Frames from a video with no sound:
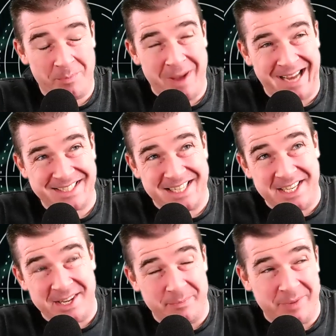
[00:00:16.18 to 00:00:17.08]
back to
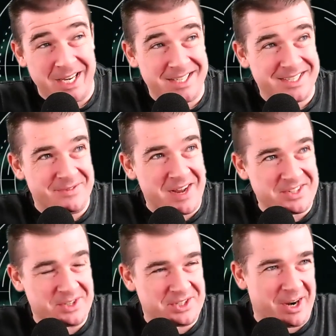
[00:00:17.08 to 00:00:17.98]
the Independent
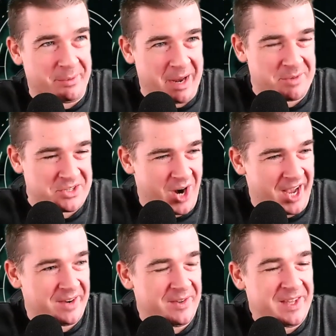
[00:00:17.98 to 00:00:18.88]
Investor Channel. My name is
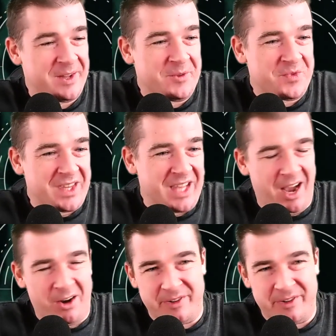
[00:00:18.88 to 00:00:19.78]
Ryan. I
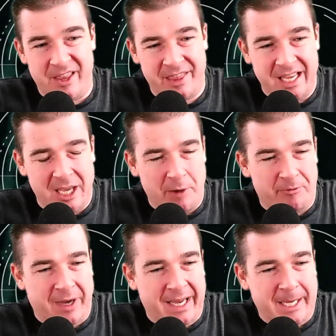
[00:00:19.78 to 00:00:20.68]
often think
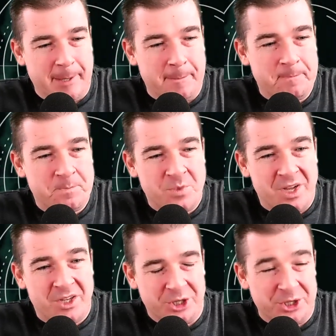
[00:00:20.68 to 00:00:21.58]
if I
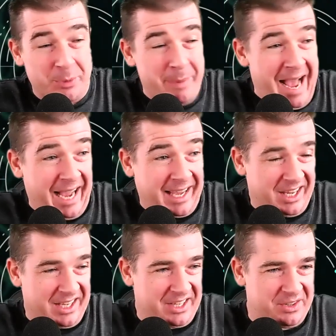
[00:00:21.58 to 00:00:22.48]
could go back and
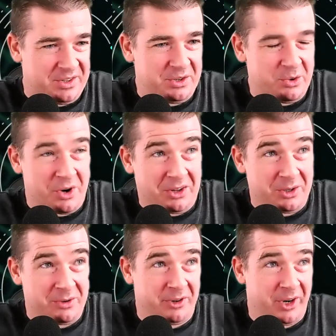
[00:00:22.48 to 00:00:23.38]
I could do it all
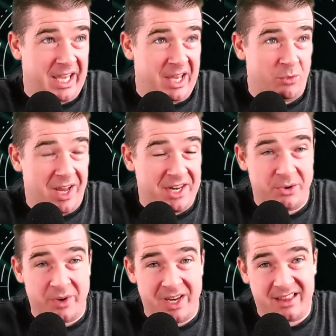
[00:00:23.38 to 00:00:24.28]
over again, would I
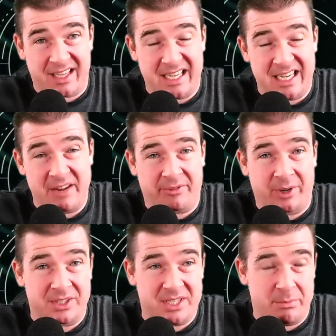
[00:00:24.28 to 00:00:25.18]
do anything
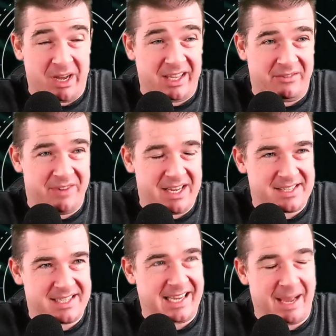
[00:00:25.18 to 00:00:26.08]
different in my
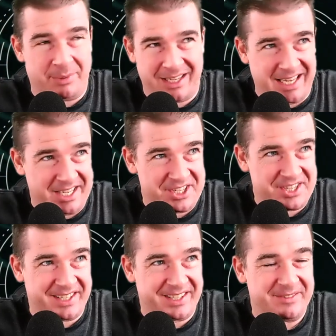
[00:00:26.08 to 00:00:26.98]
investing
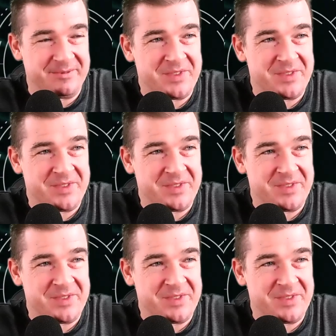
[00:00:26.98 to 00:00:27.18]
application?